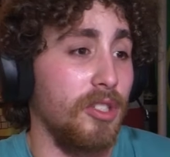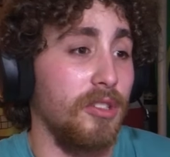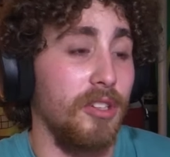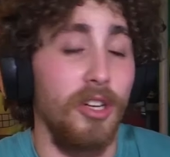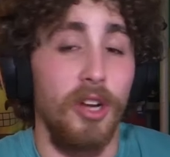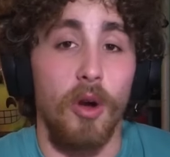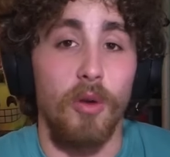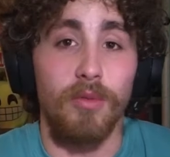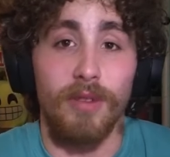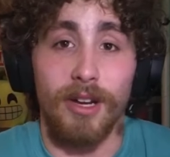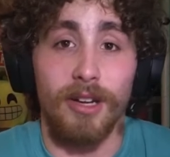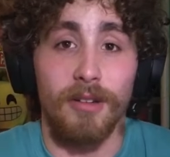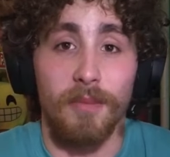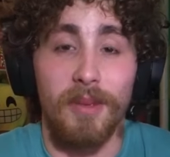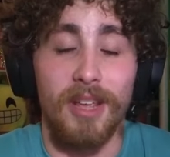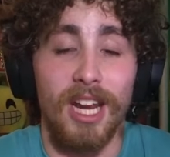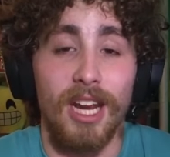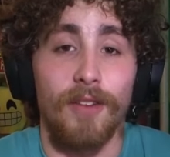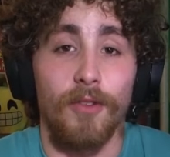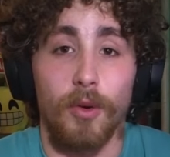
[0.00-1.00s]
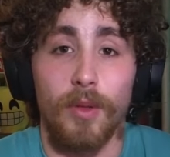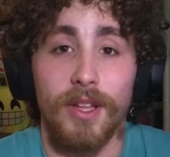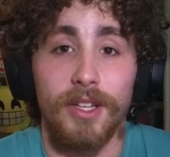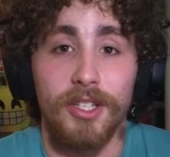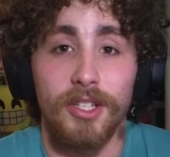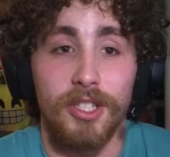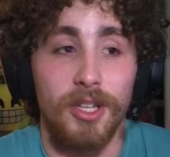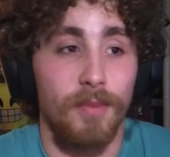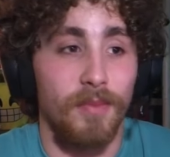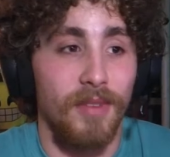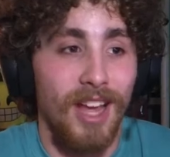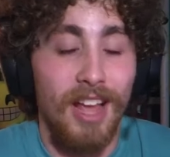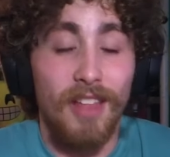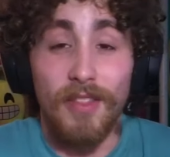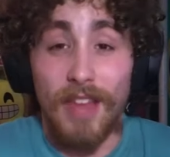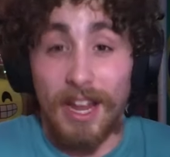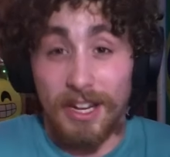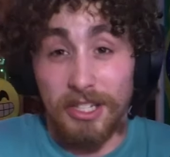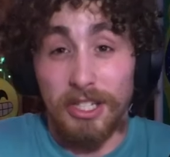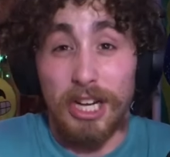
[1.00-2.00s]
you know, in the beginning of a relationship,
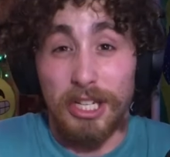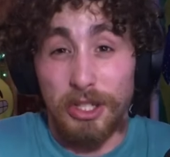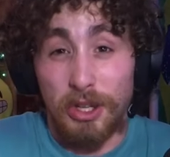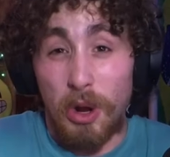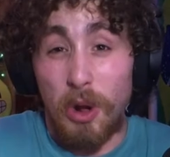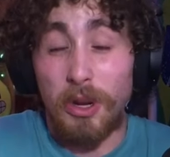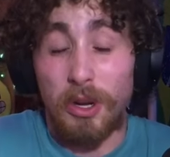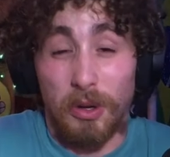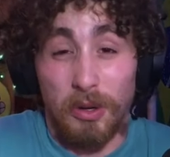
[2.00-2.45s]
that's nice and all,